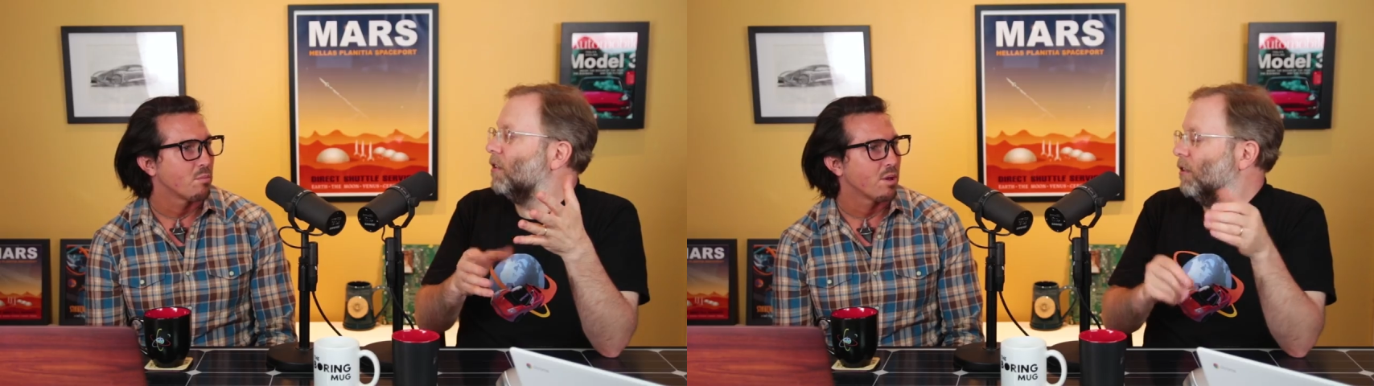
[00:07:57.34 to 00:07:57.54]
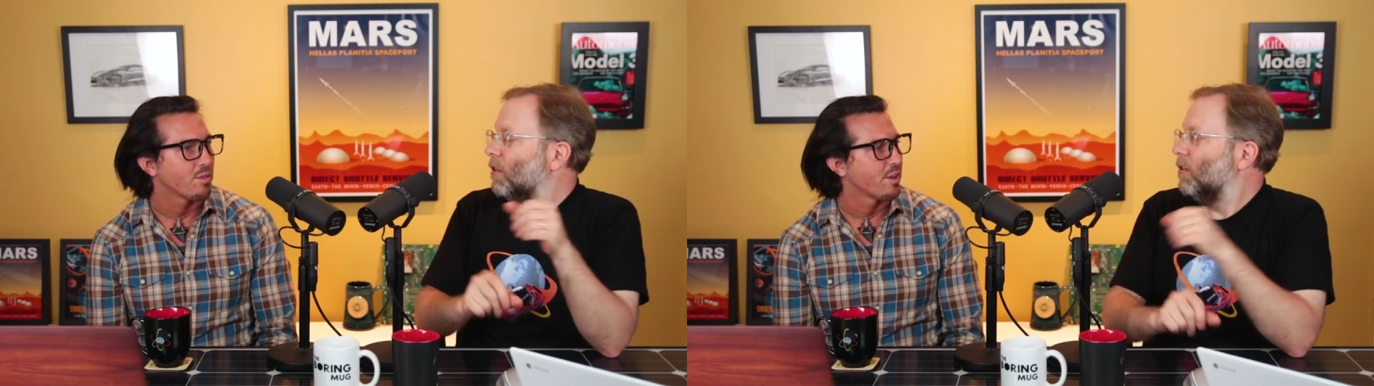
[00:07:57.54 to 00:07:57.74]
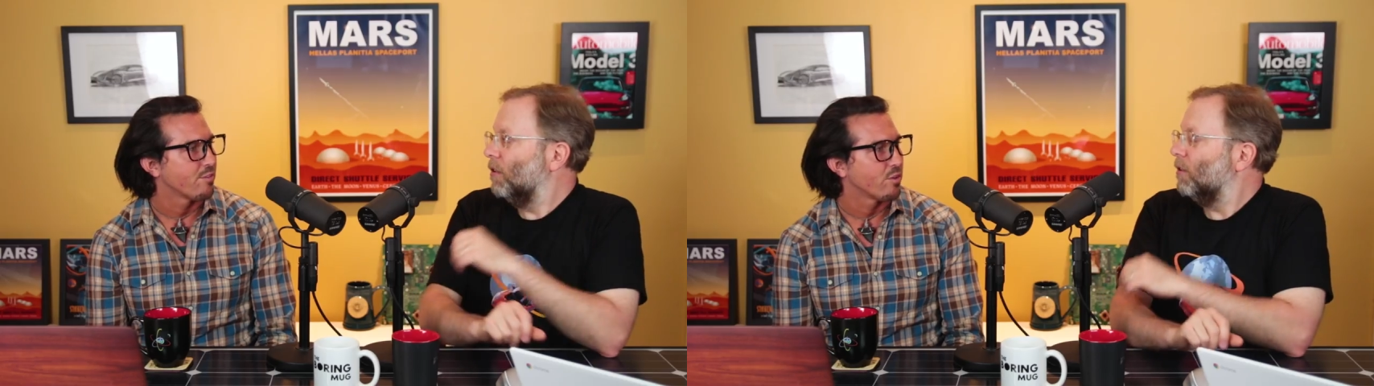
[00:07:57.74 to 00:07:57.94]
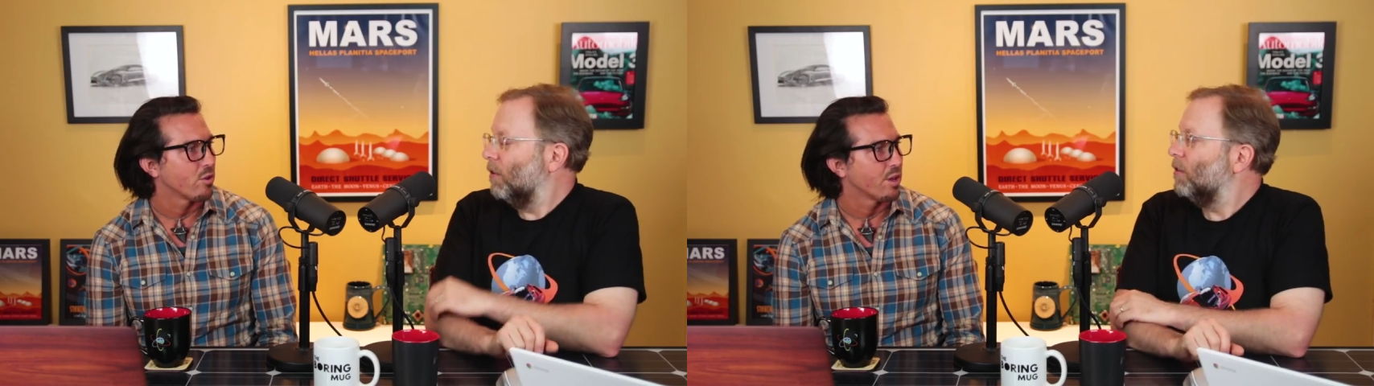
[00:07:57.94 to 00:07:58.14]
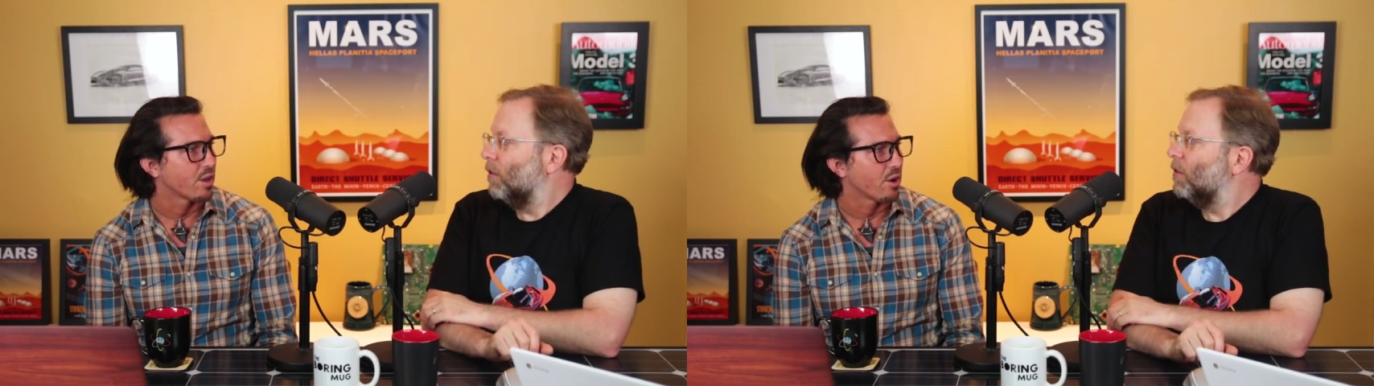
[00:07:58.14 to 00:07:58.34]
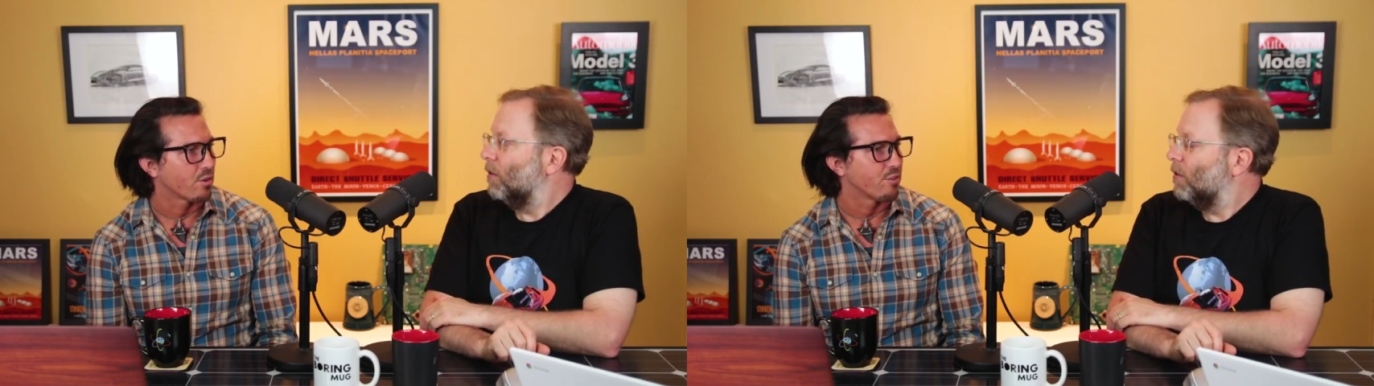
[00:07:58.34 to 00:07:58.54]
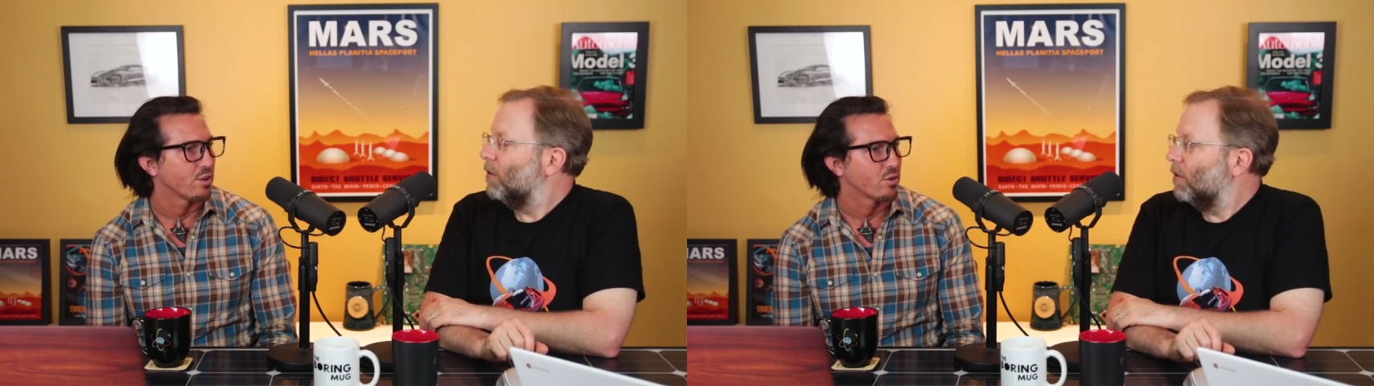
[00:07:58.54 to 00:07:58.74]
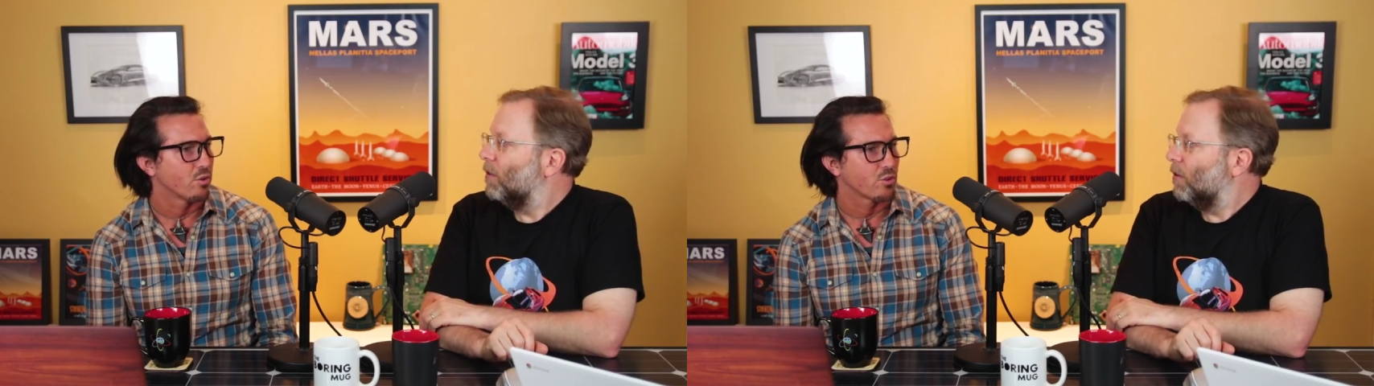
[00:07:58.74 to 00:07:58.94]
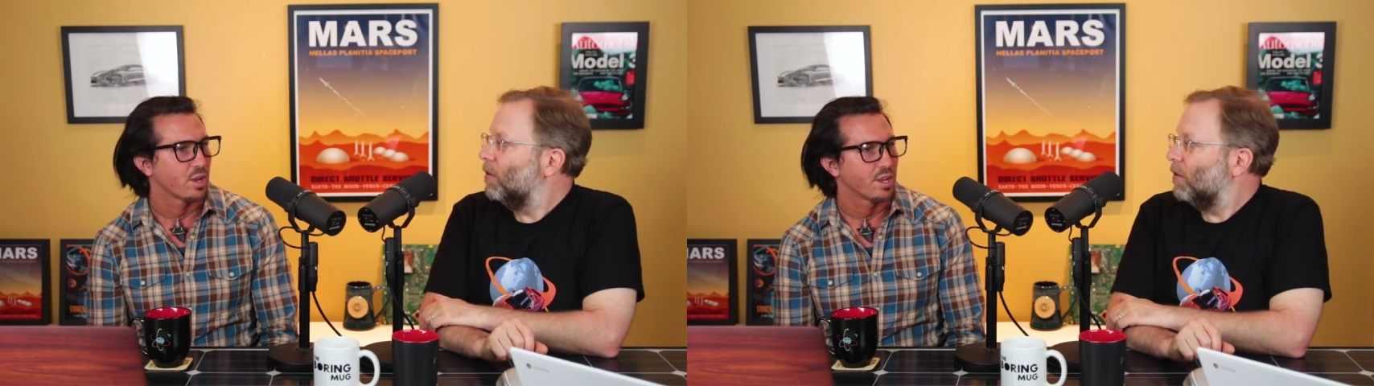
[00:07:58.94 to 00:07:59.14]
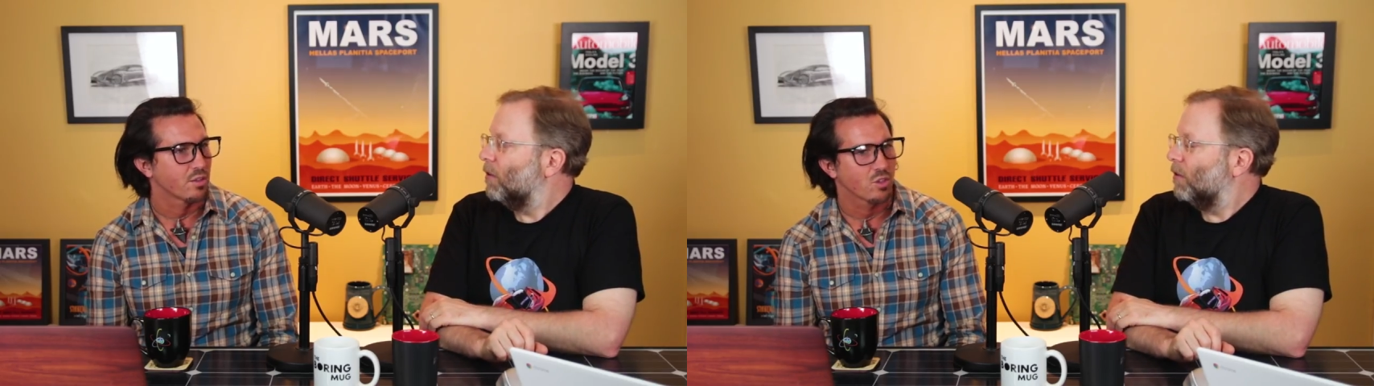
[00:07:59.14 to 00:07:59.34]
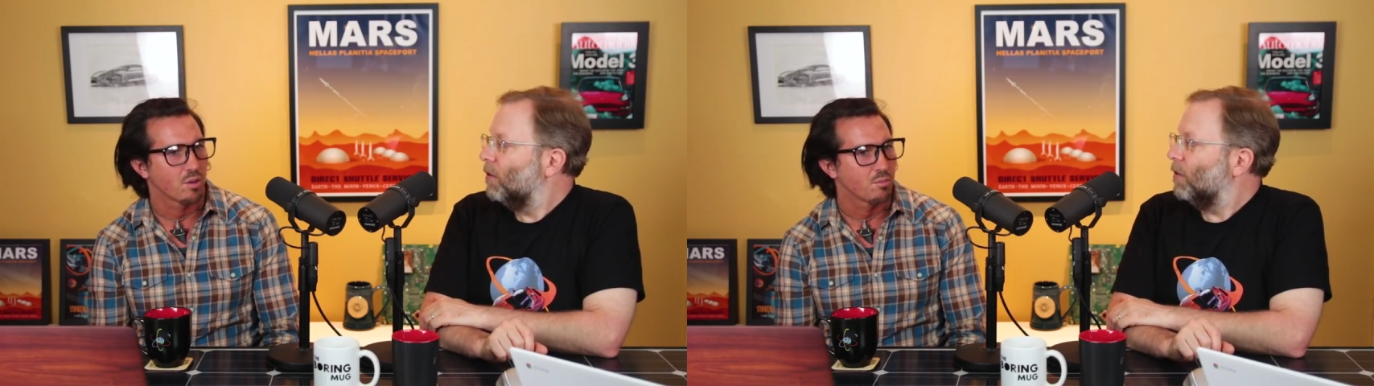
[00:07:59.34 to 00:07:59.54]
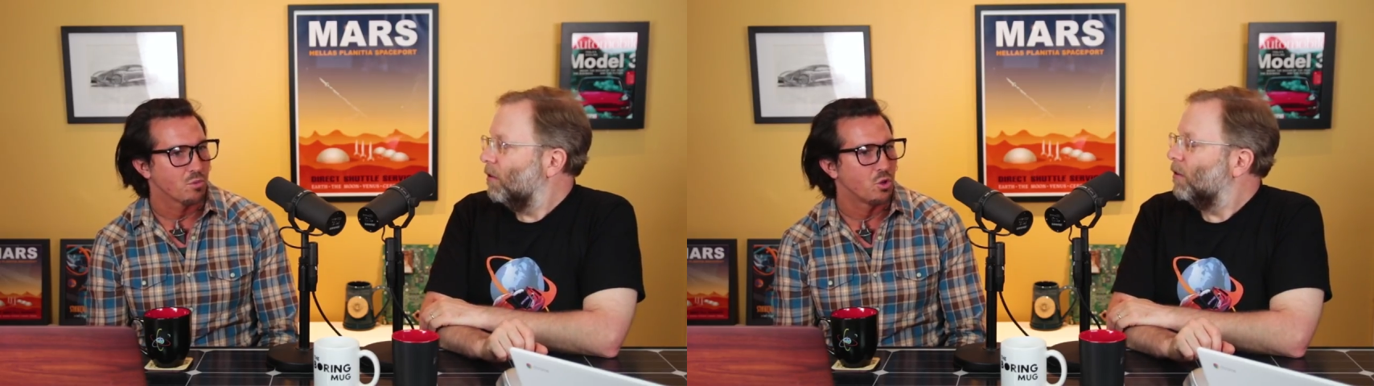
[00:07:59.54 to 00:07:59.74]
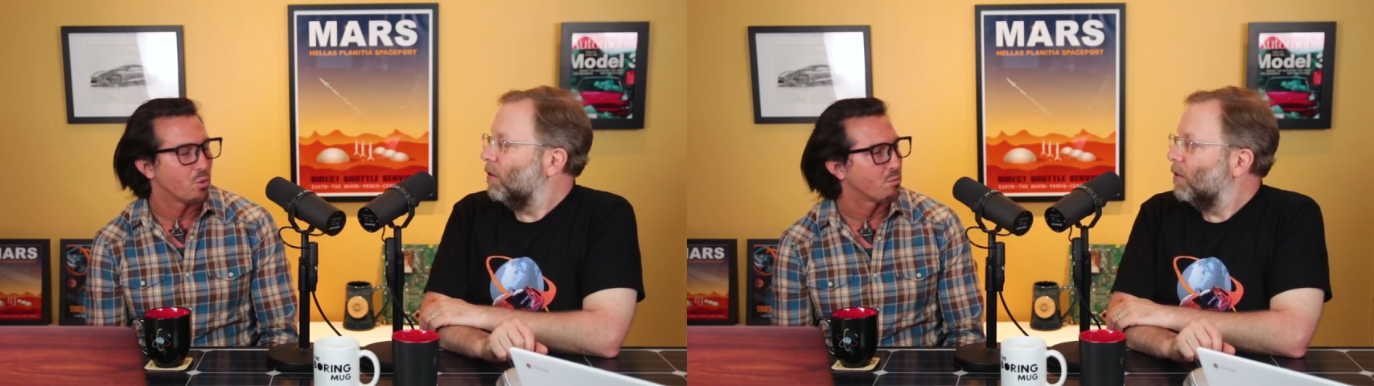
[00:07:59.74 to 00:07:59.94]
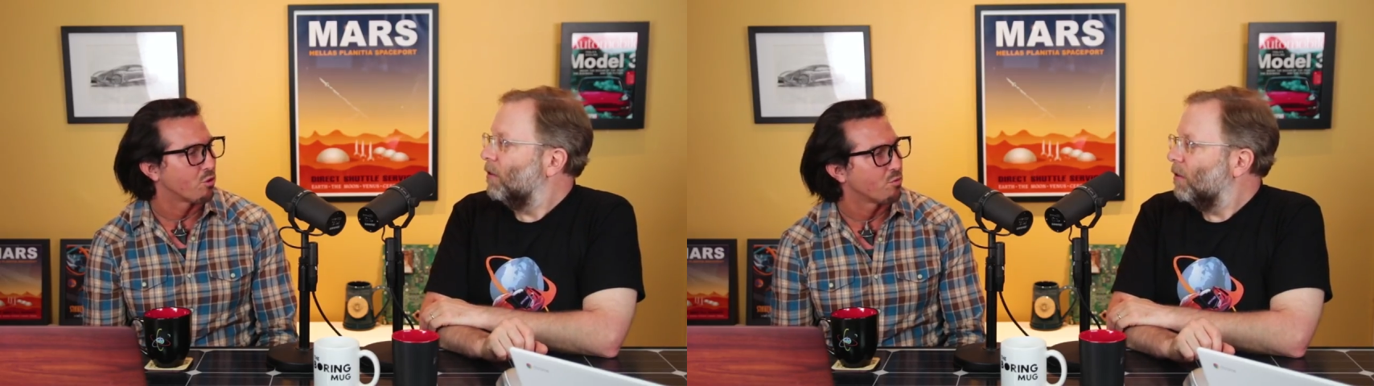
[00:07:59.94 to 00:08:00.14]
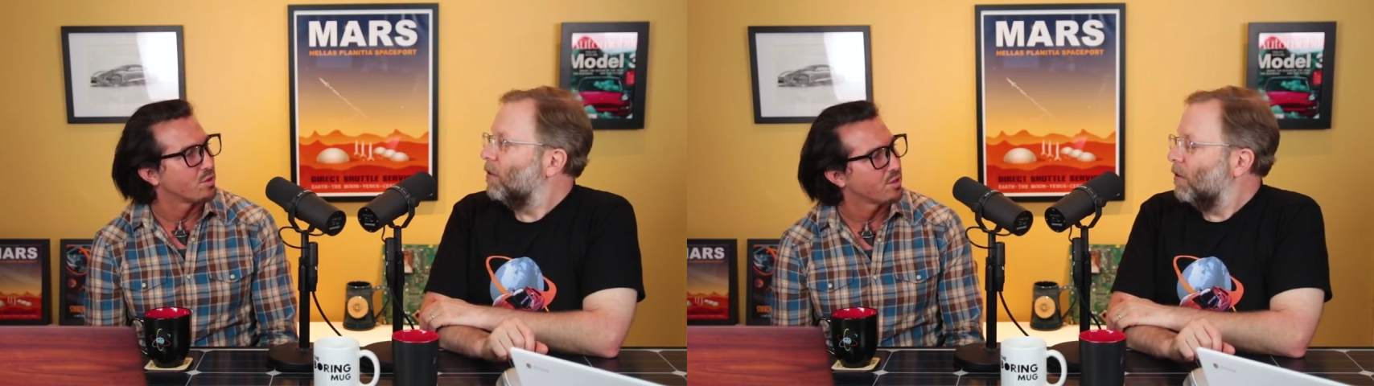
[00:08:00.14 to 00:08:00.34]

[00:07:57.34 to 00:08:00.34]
Speaker 1: month i feel like our vehicles are getting some new improvement